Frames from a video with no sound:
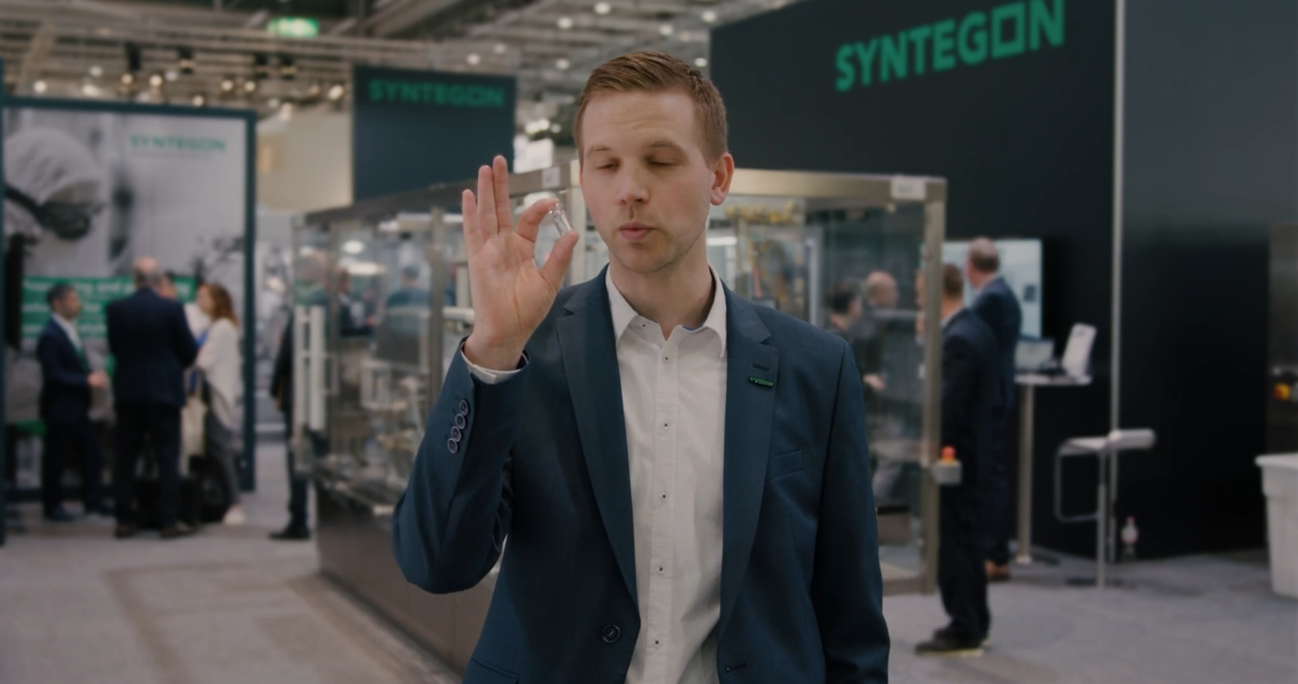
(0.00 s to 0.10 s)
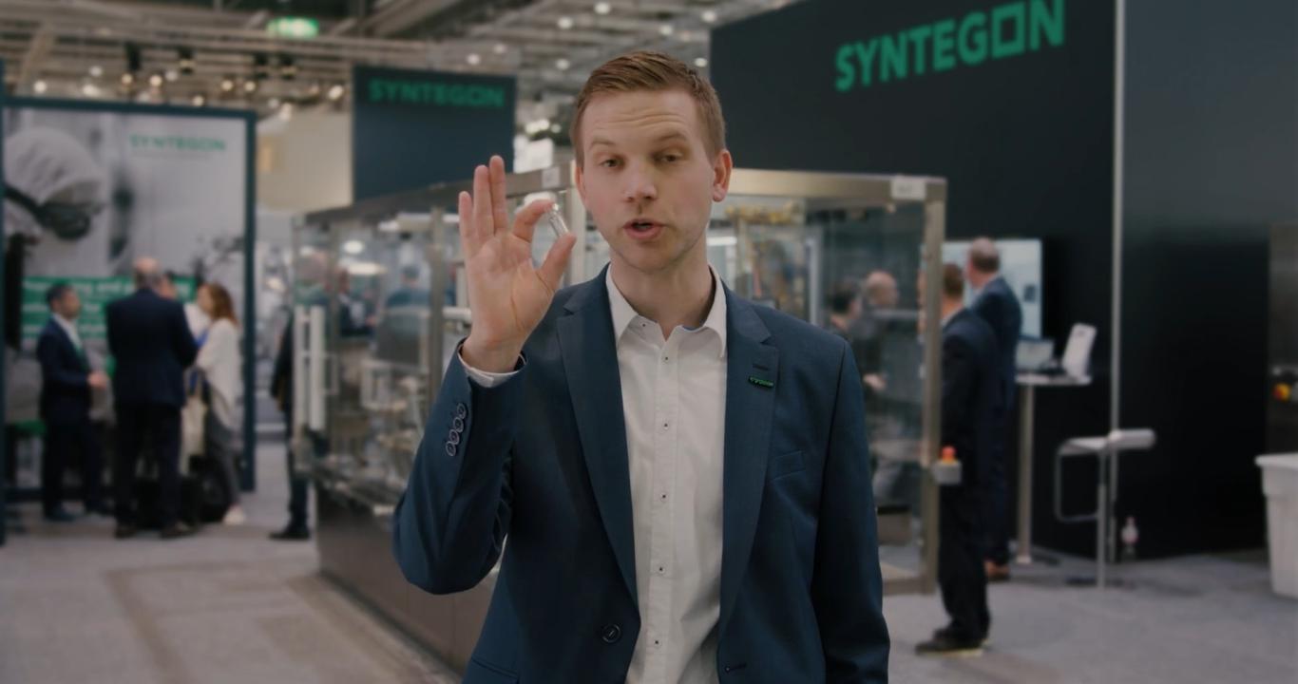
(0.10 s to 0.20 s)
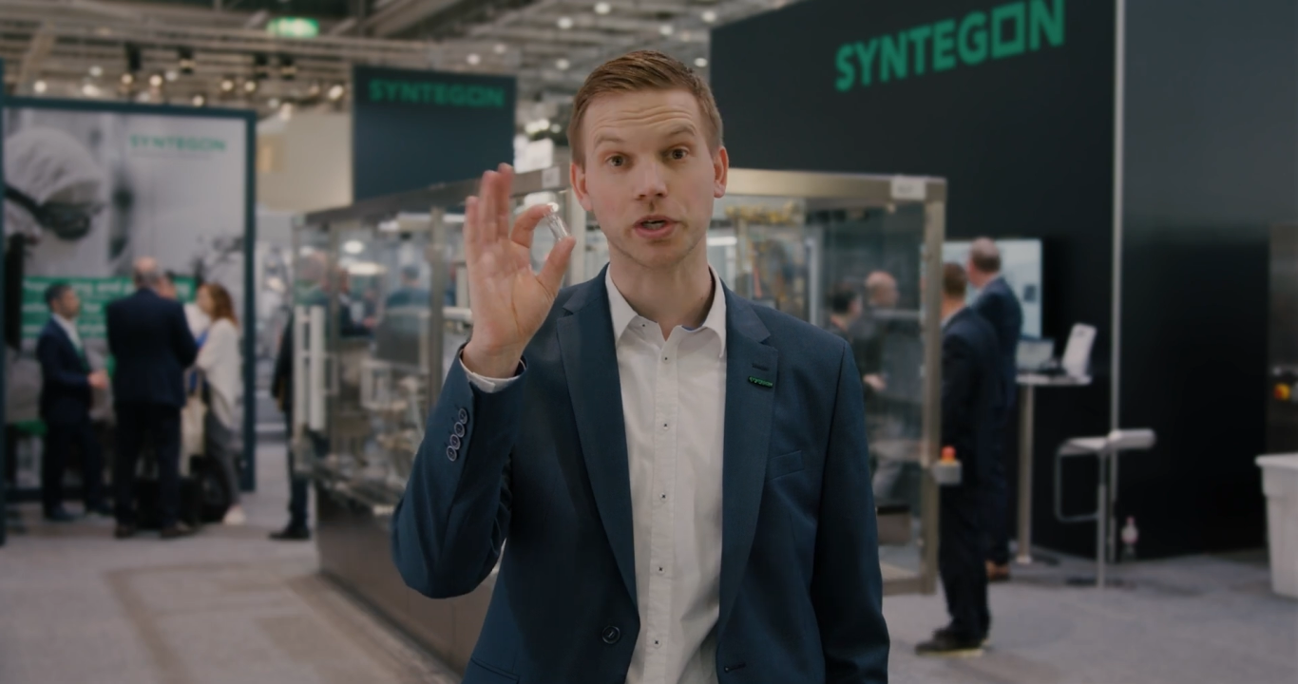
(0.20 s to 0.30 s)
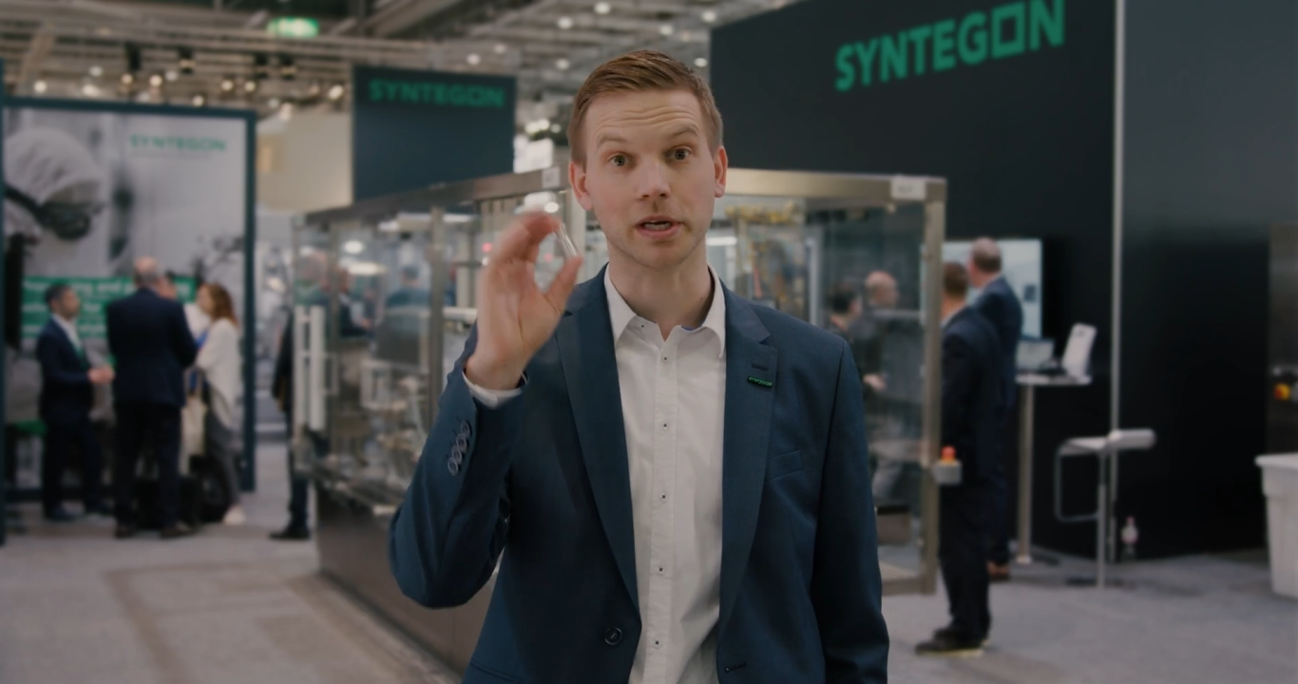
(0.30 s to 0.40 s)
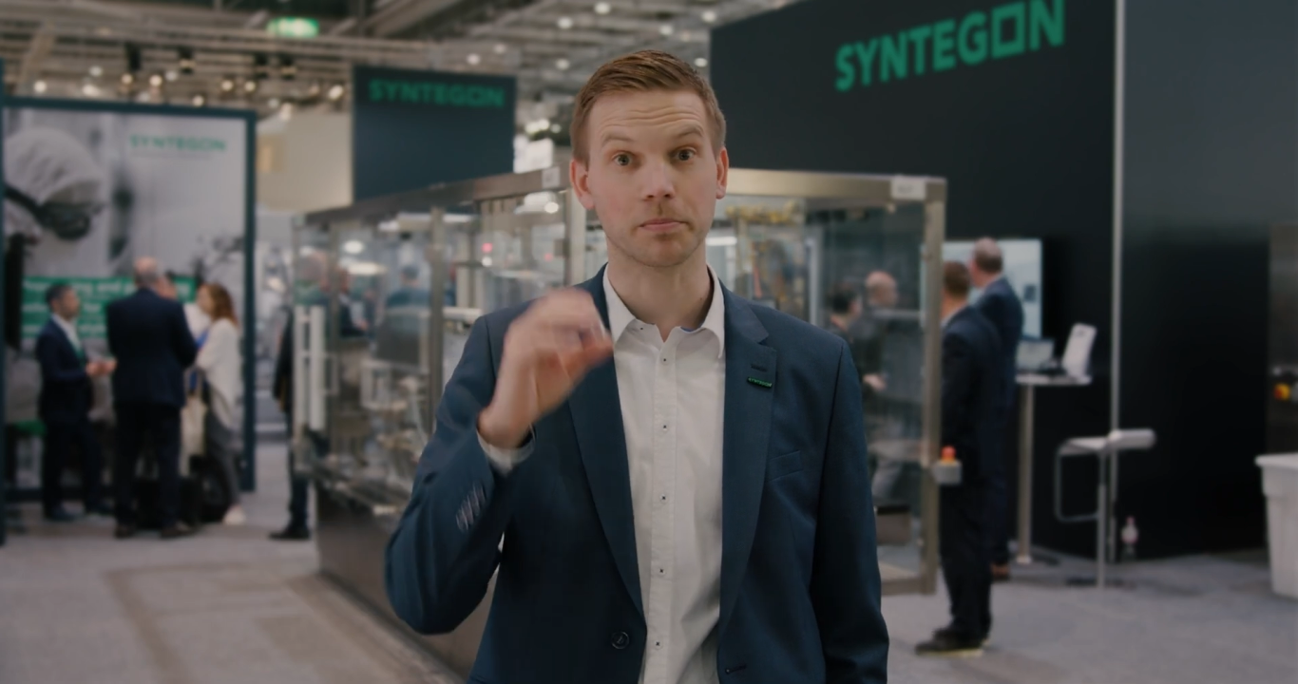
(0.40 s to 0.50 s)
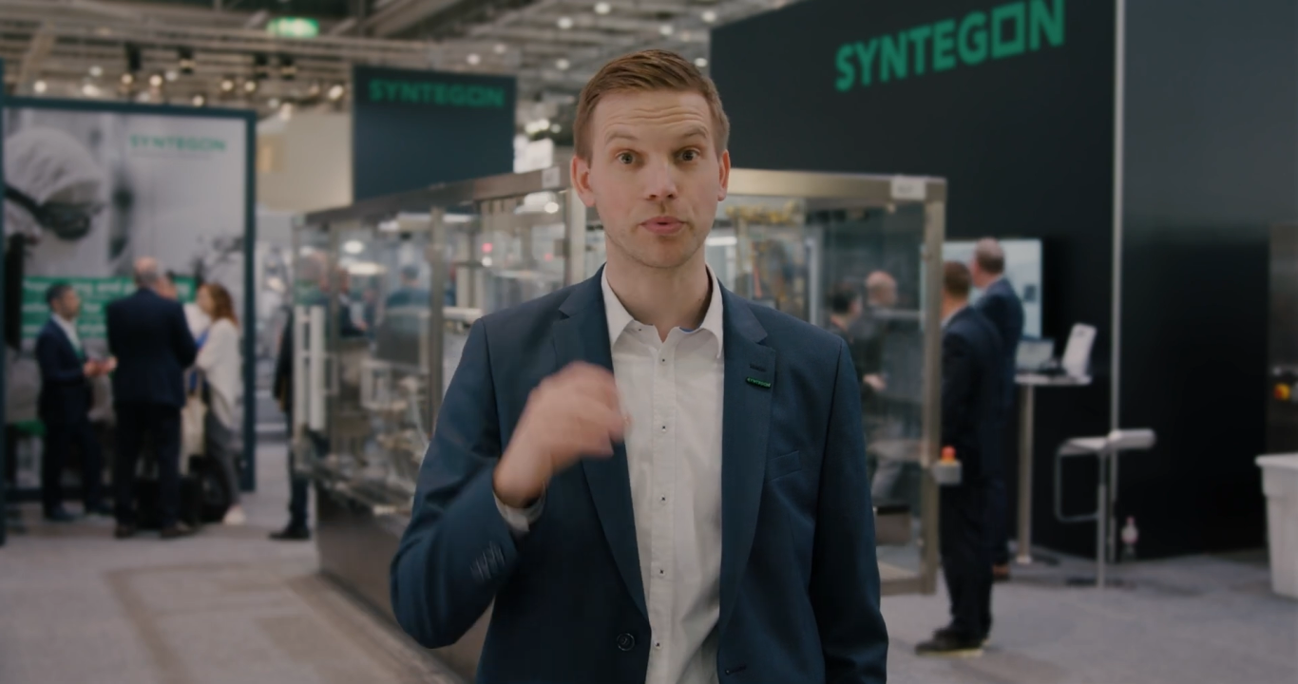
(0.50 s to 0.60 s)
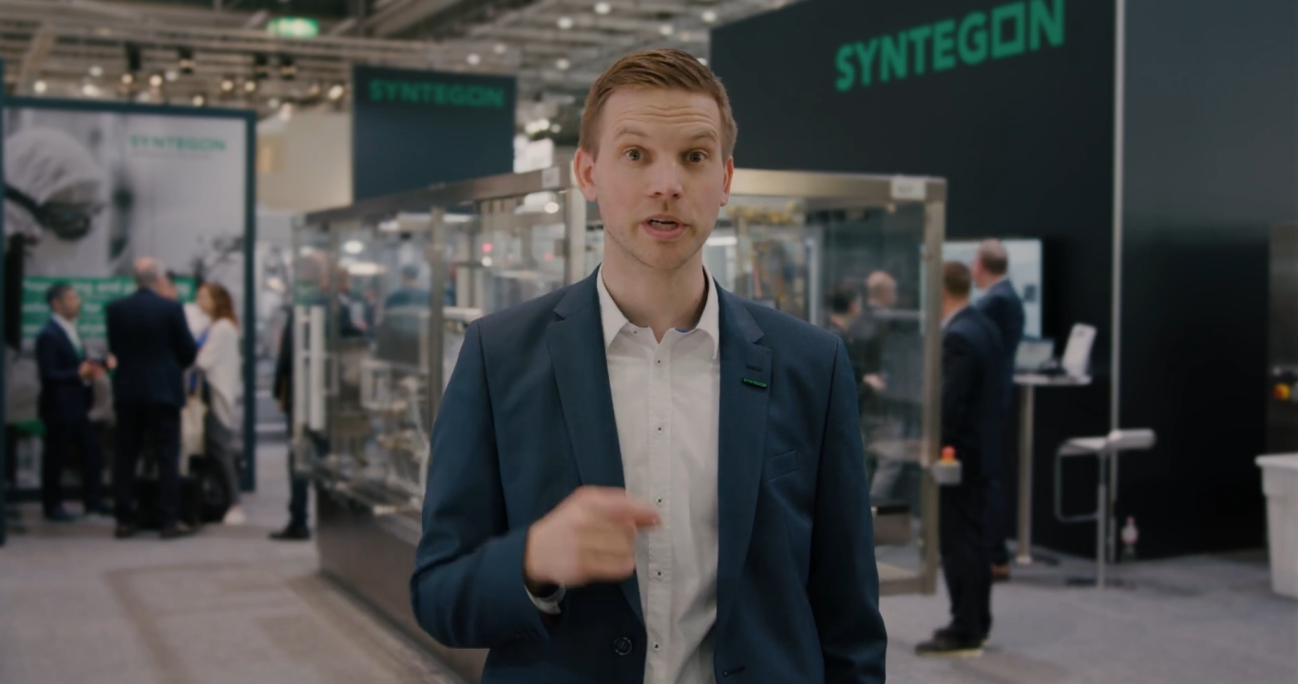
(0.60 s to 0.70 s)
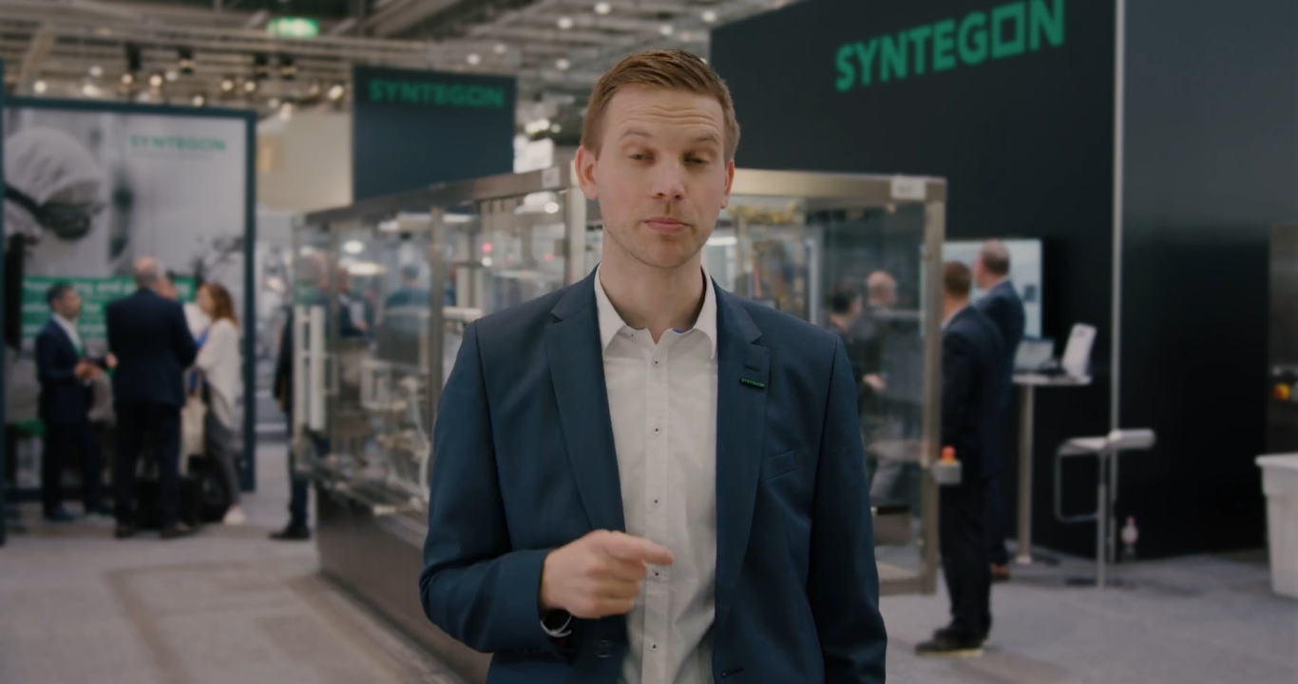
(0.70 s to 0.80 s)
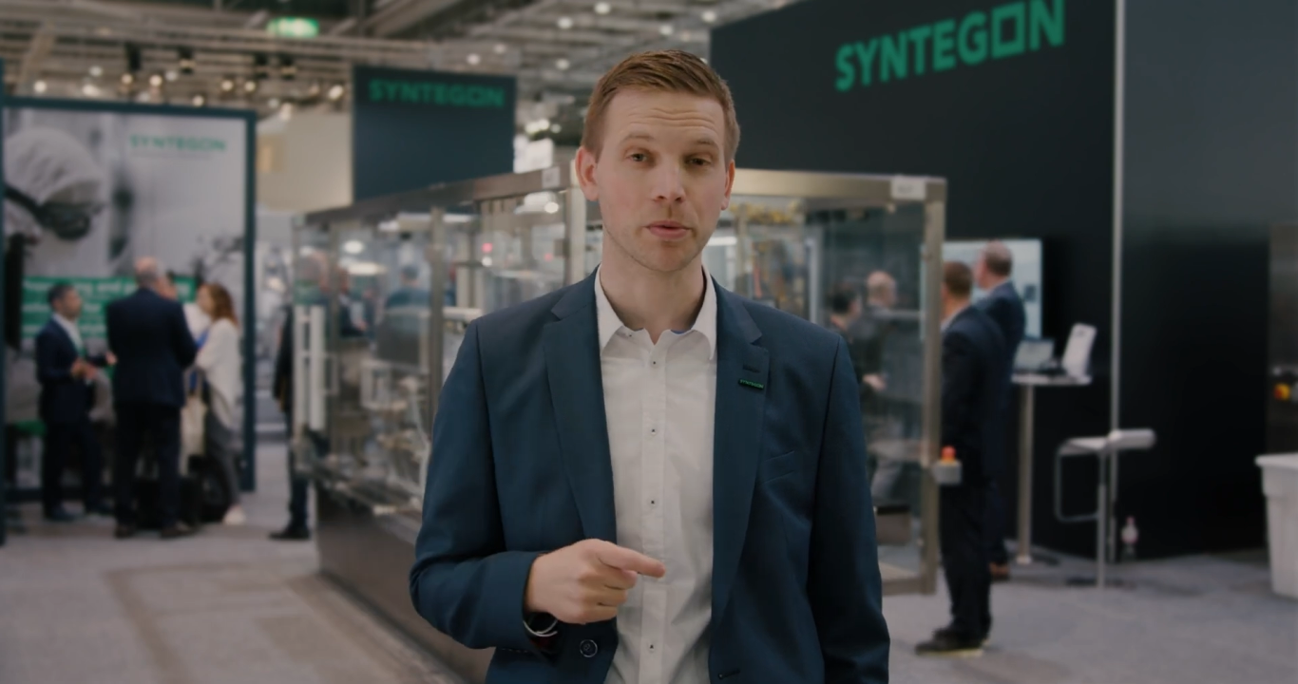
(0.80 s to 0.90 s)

which got pretty